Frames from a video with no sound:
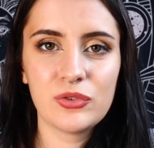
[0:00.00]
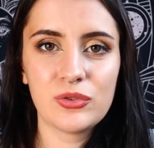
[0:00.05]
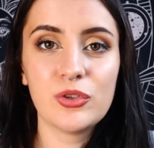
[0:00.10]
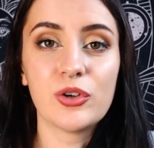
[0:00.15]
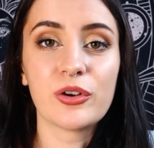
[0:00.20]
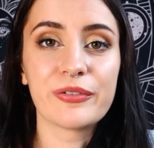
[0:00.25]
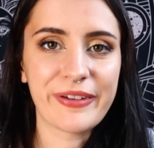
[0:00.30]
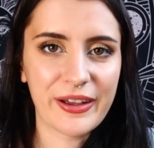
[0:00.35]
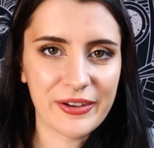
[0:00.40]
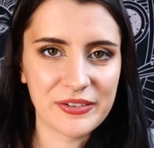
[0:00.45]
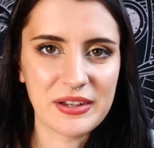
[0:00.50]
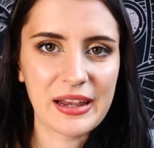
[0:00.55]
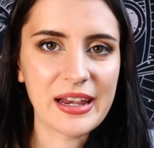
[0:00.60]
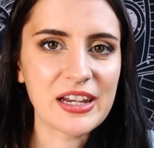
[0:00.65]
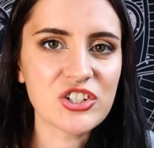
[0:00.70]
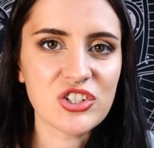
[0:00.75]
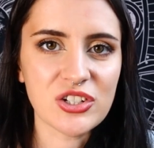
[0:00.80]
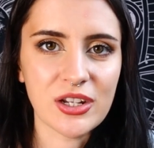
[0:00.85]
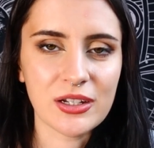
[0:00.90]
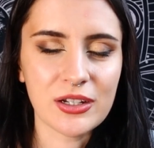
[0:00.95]
your
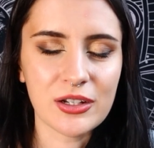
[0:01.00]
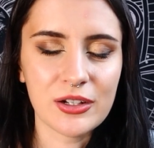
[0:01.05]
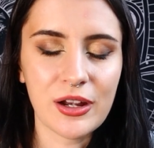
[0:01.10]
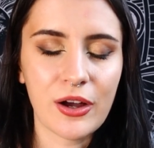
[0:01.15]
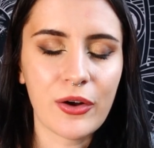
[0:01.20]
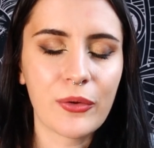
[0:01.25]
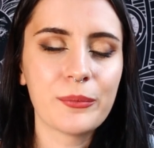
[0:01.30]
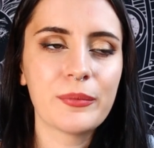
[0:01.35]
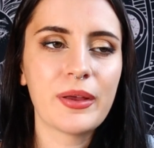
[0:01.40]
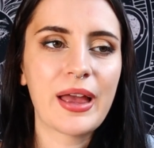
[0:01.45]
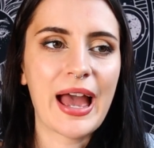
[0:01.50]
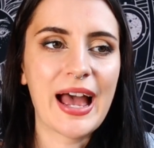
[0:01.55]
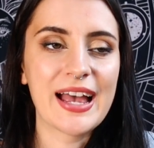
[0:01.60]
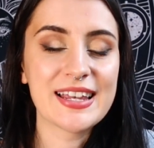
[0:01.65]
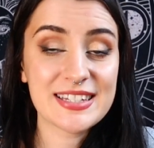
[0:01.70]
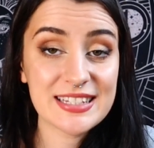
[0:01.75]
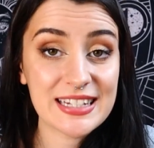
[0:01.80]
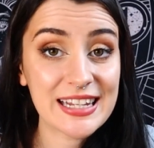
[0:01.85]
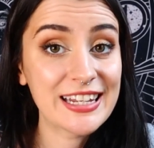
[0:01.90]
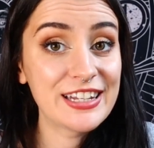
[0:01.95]
foundation, you know,
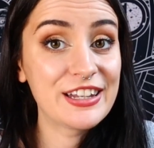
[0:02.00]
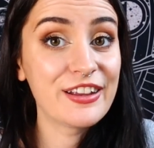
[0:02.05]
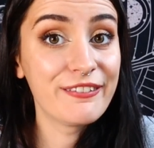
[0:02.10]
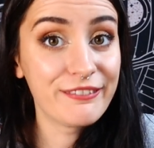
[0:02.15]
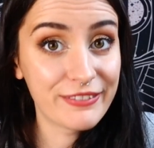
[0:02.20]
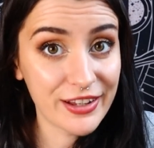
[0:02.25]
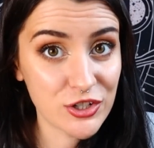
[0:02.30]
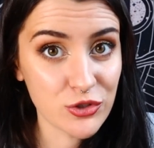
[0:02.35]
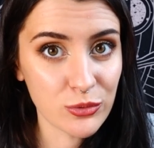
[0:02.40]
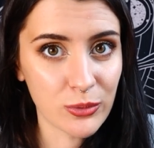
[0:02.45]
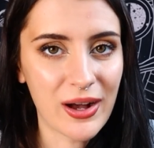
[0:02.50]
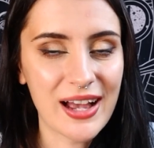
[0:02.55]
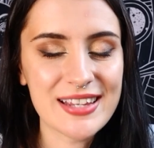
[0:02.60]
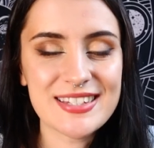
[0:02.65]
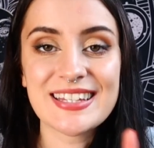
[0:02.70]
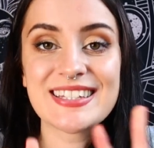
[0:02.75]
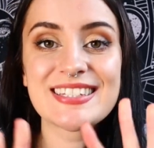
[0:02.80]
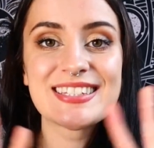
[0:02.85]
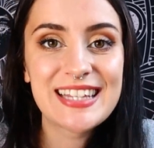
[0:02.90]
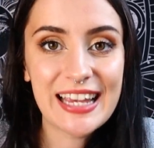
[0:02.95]
as an individual,
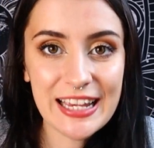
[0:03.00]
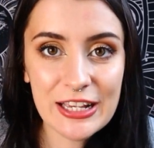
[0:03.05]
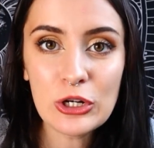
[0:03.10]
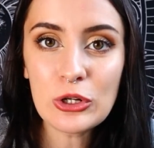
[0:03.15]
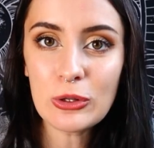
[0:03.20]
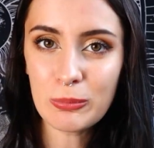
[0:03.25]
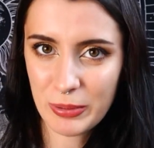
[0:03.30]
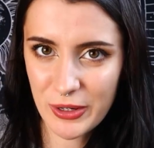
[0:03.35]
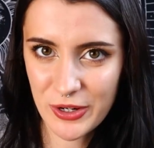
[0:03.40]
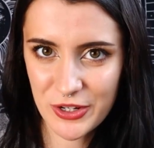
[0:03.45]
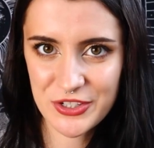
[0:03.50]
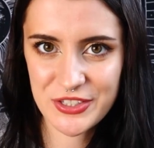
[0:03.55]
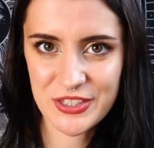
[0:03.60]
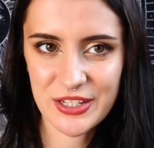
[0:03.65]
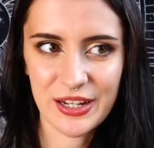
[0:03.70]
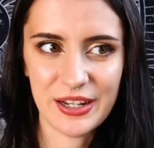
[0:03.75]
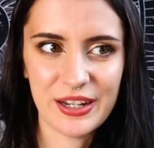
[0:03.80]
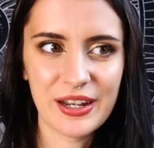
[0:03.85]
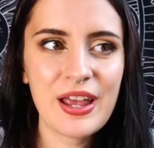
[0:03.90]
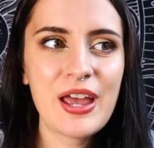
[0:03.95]
as a single
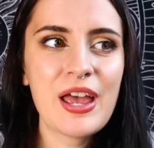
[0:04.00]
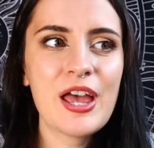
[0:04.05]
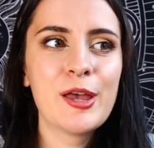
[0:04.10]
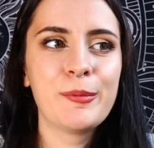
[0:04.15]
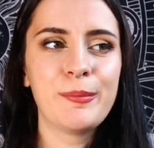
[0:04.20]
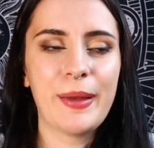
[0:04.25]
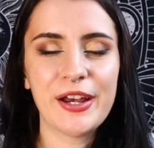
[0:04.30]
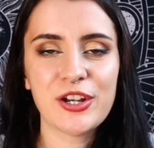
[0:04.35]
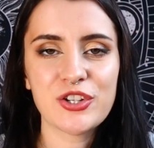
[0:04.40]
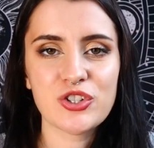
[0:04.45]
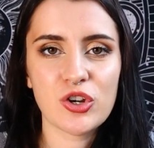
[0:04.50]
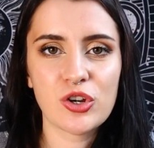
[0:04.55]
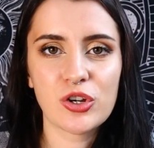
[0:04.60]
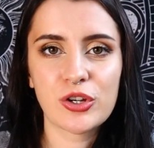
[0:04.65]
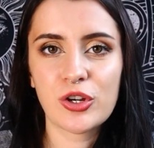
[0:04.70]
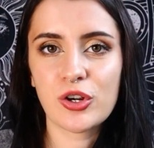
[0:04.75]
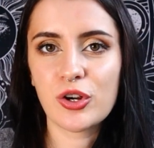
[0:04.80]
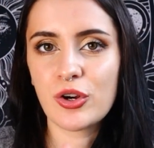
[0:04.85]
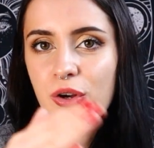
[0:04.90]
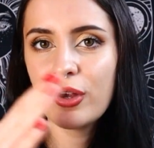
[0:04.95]
person. Make sure
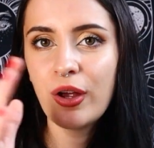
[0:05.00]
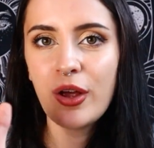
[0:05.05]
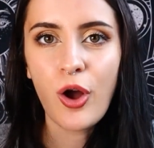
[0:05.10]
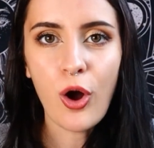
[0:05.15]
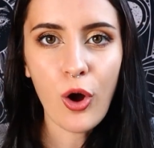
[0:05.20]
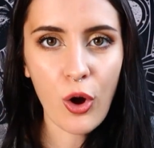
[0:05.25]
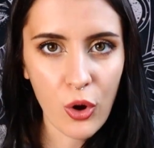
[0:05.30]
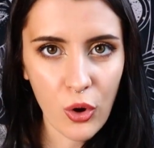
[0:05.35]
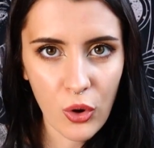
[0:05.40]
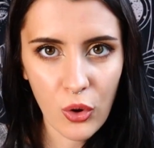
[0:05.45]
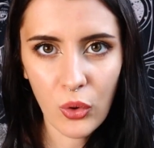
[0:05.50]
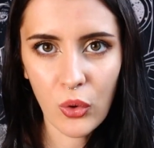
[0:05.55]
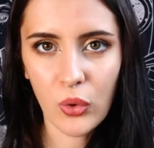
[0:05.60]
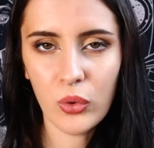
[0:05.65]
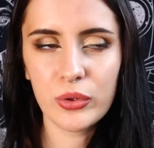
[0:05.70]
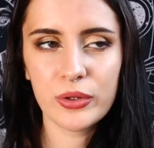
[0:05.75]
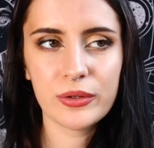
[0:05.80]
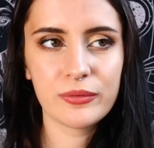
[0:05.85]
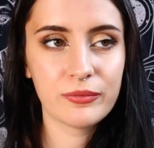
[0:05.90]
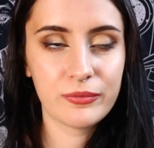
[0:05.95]
you're
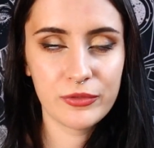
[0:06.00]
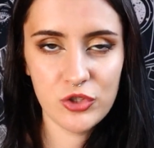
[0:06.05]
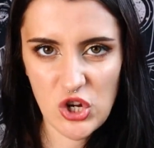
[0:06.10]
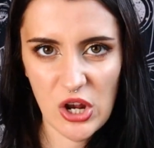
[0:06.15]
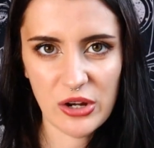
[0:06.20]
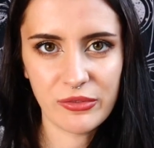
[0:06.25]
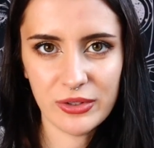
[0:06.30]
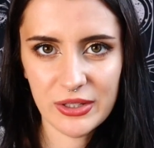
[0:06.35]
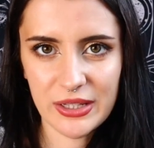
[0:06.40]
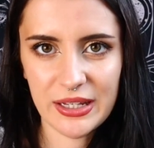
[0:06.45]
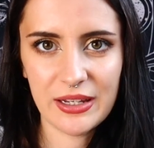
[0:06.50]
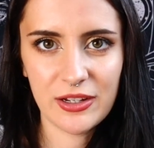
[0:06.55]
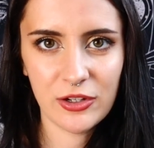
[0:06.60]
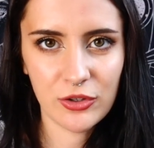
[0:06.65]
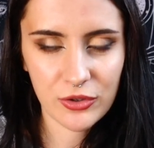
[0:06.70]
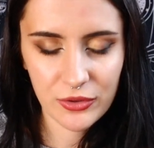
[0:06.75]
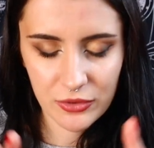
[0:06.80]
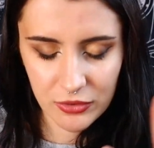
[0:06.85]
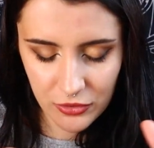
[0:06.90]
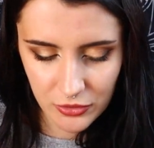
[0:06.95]
whole, generally
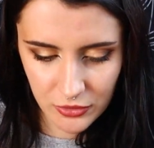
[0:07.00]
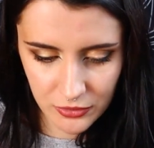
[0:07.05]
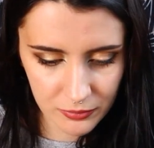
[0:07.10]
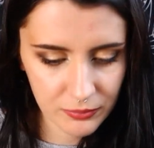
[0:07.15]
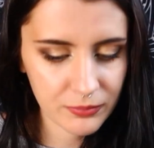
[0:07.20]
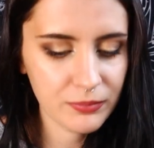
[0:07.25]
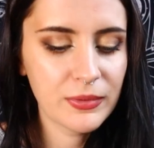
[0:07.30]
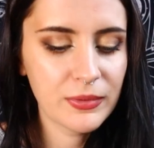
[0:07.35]
you're you're